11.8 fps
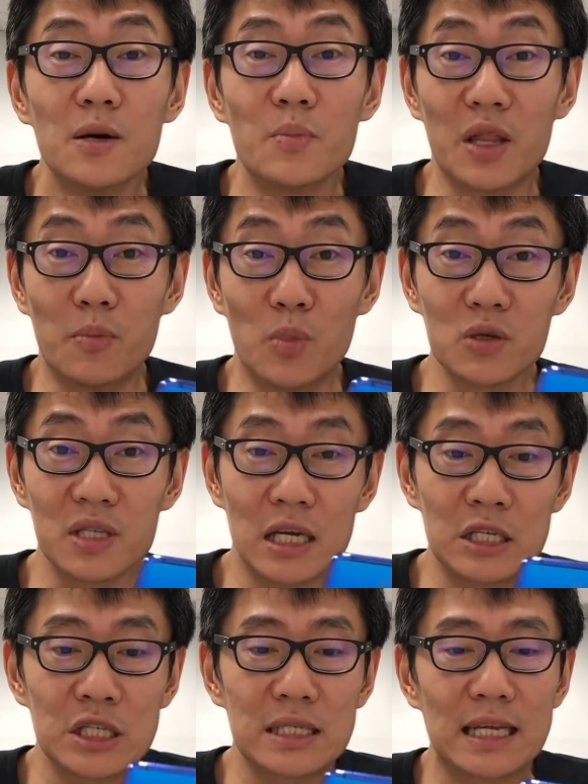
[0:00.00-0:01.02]
But the most
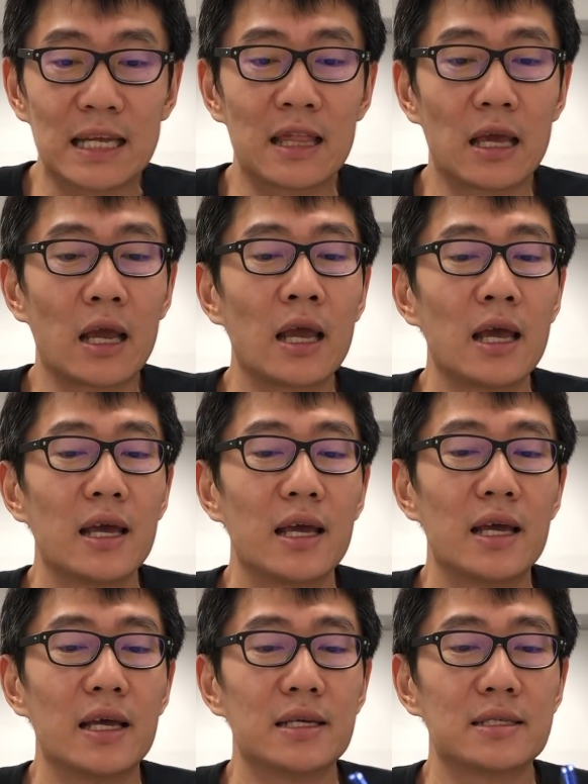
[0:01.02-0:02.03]
interesting thing
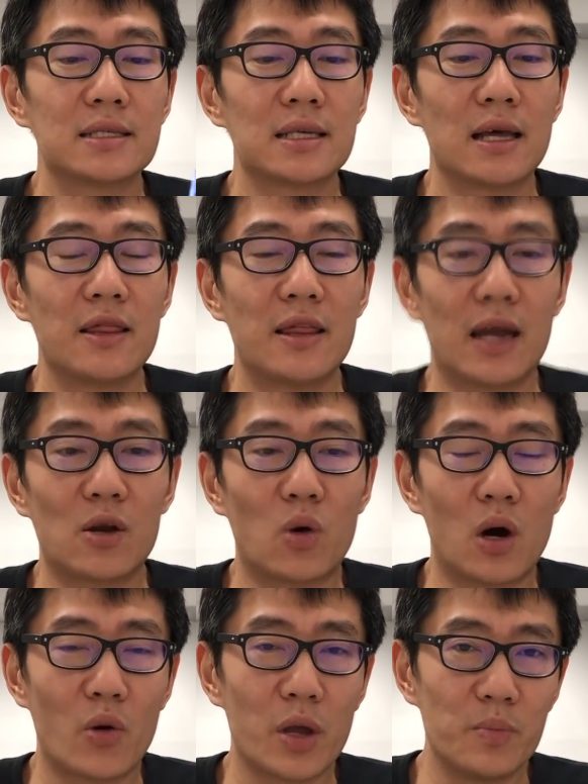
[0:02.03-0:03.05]
is that
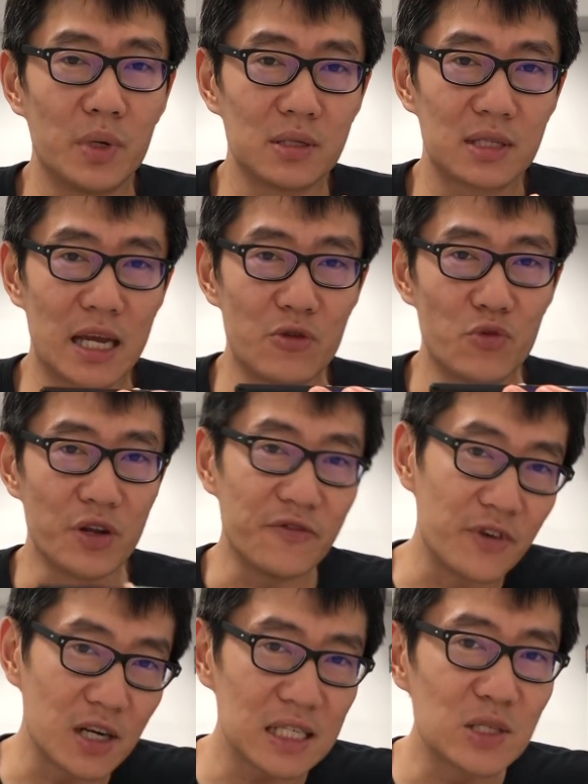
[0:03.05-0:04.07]
Huawei built in
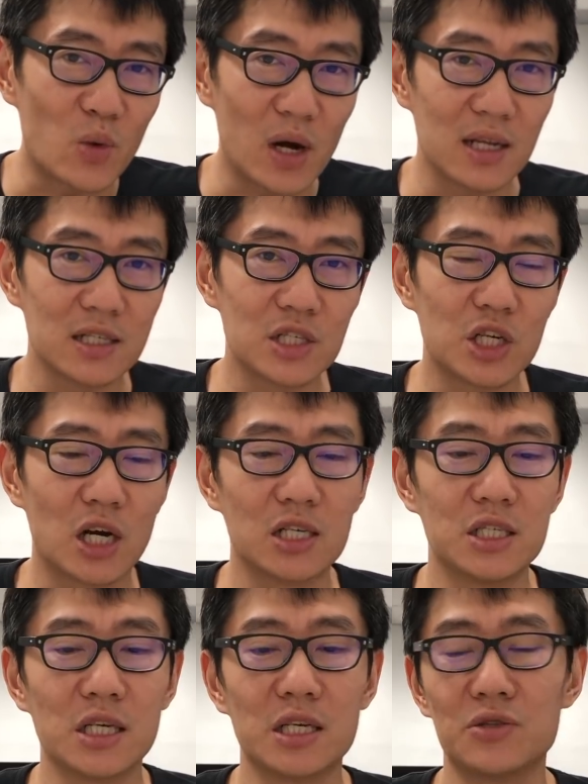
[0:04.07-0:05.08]
reverse wireless
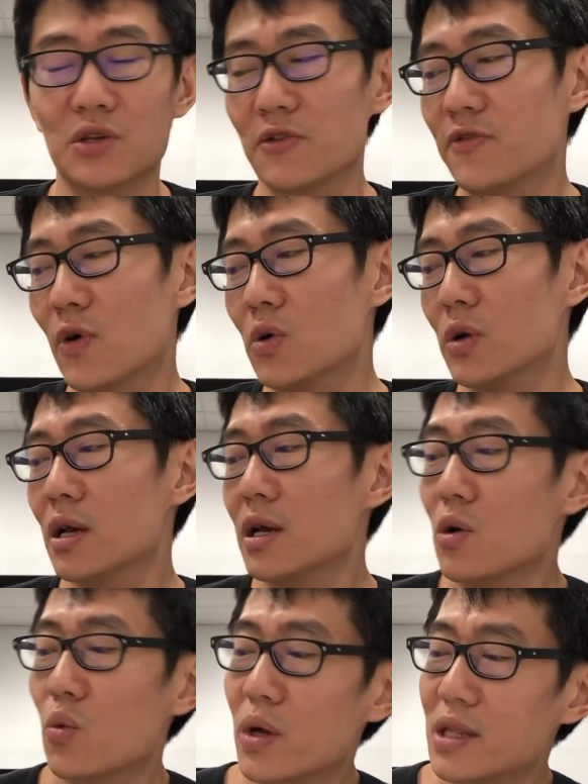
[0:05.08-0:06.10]
charging into the phone.
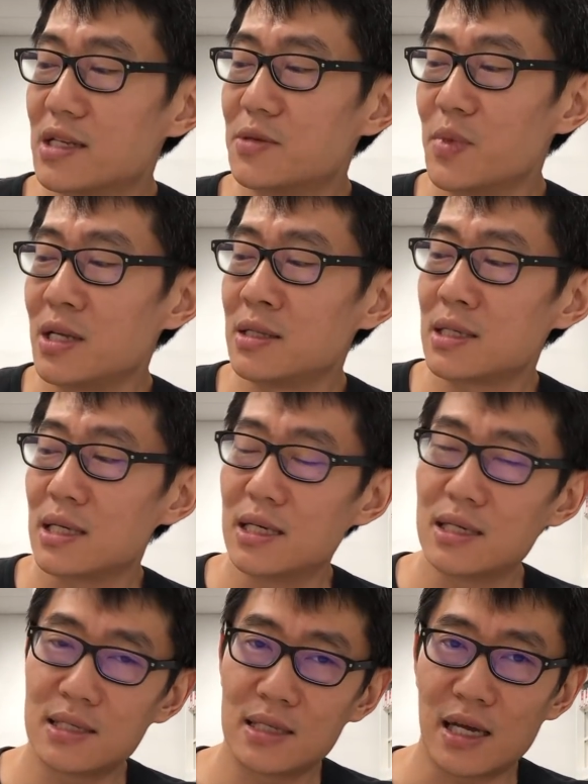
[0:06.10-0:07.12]
What this means
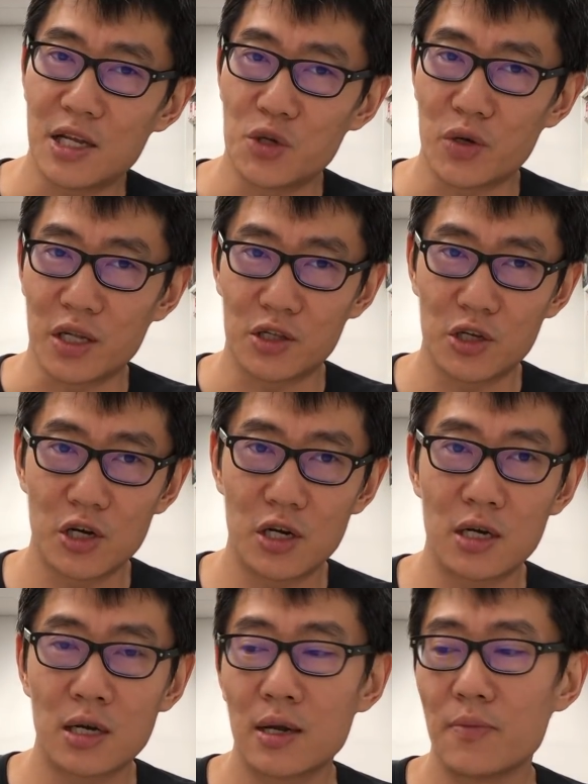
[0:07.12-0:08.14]
is that you can
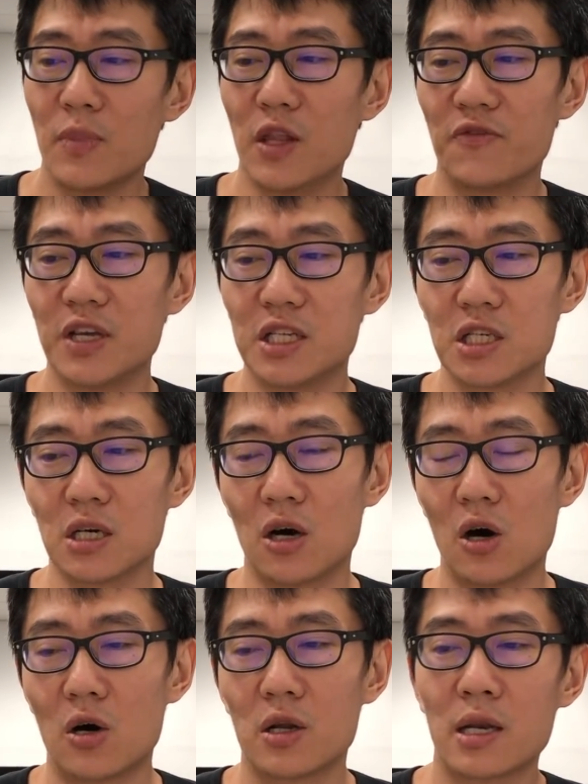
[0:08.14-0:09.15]
turn the feature
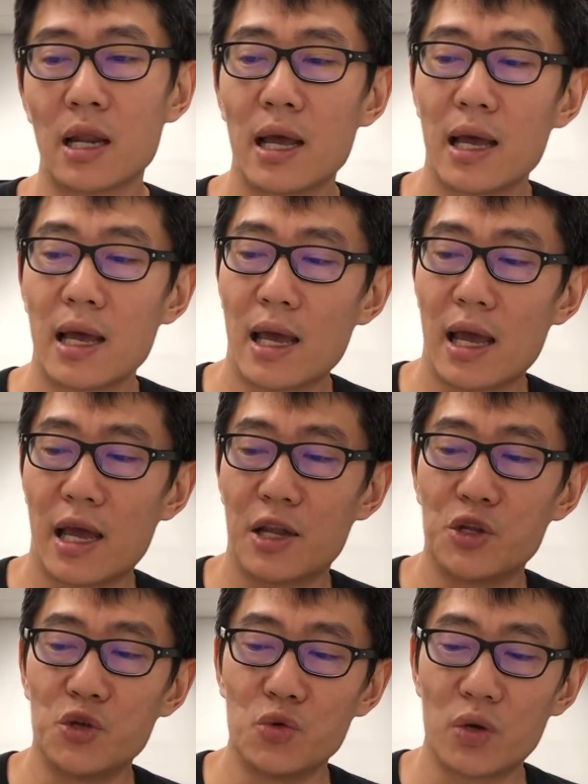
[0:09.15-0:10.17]
on
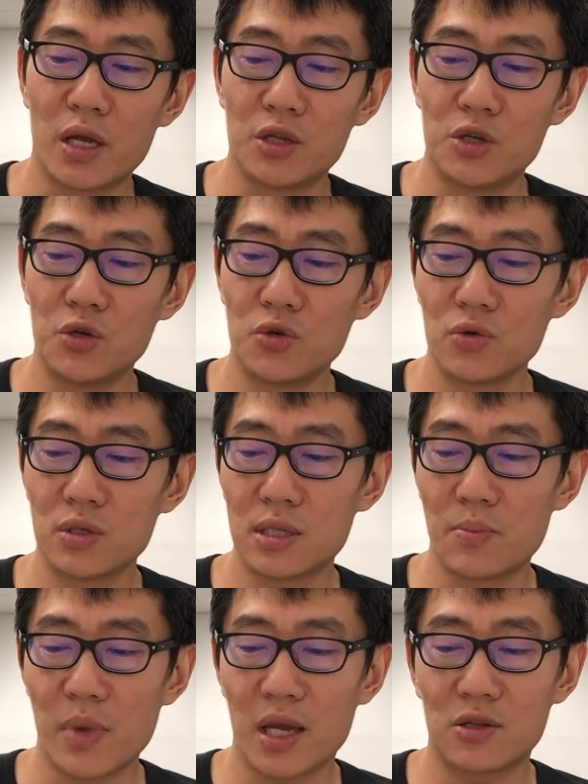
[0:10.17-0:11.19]
and you can use
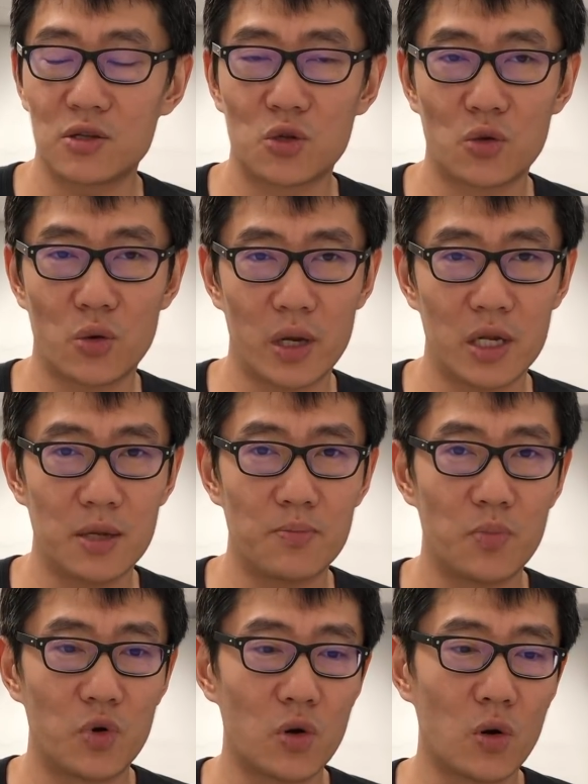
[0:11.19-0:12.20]
the Mate 20
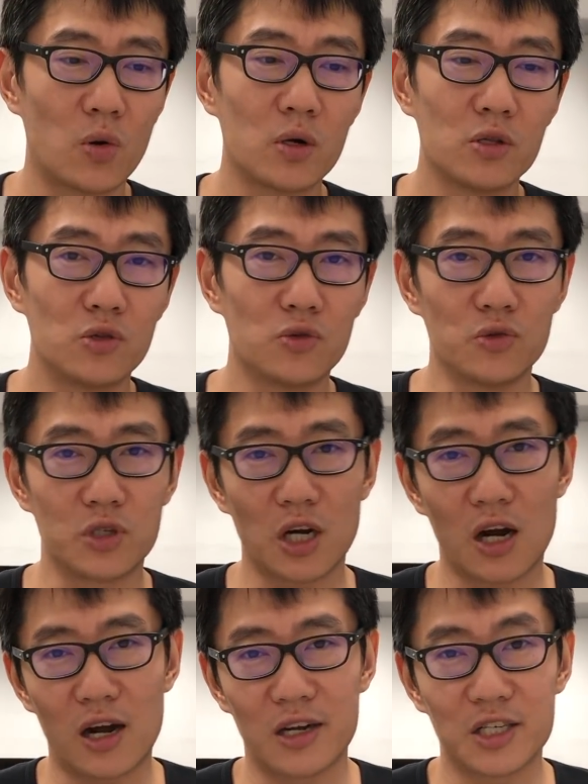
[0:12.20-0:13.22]
Pro to
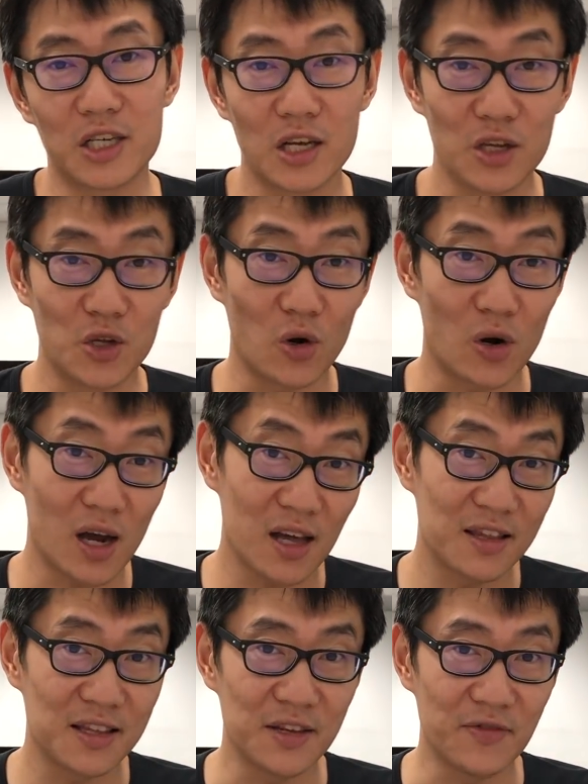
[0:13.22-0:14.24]
charge your
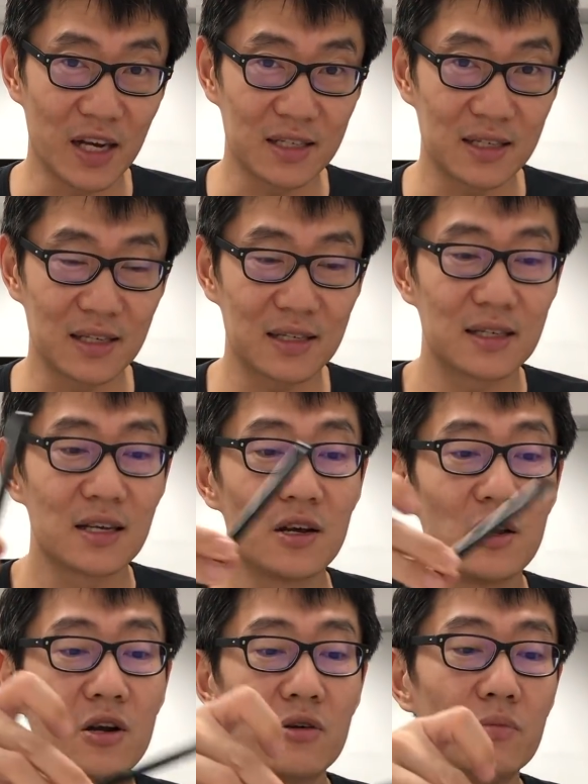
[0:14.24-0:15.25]
other devices.
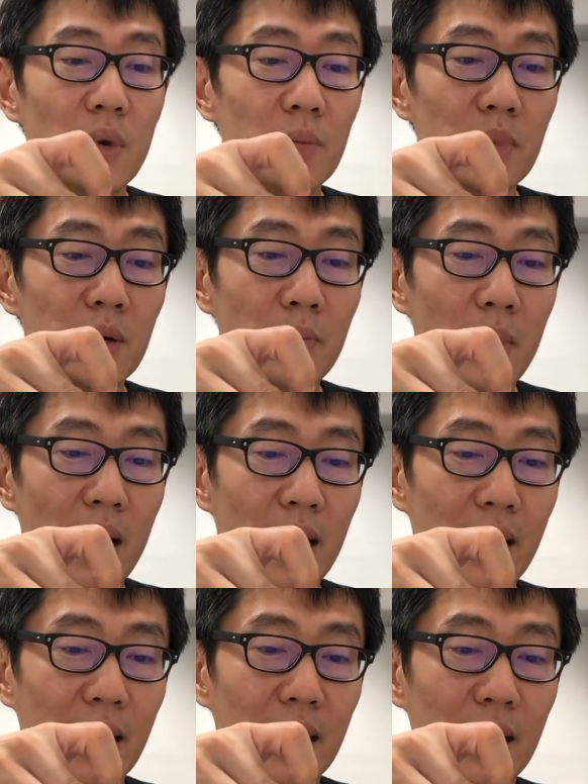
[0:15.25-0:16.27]
Remember
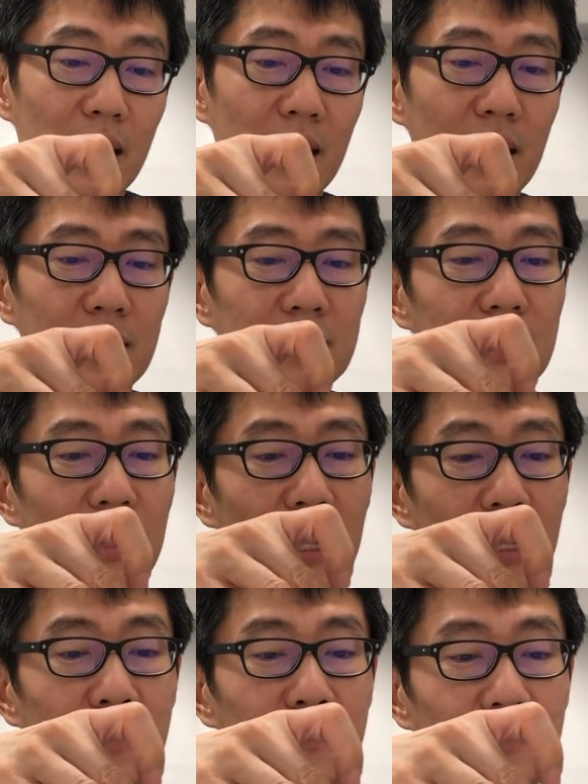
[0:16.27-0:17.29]
my
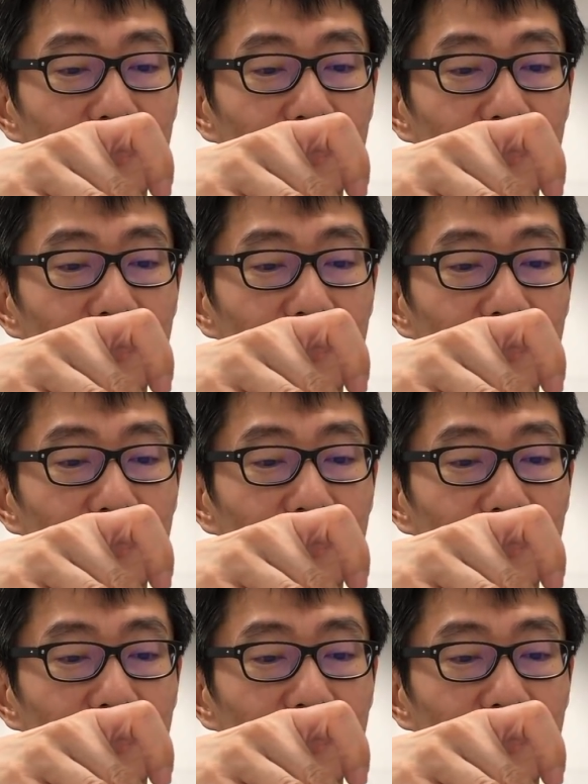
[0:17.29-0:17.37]
S9?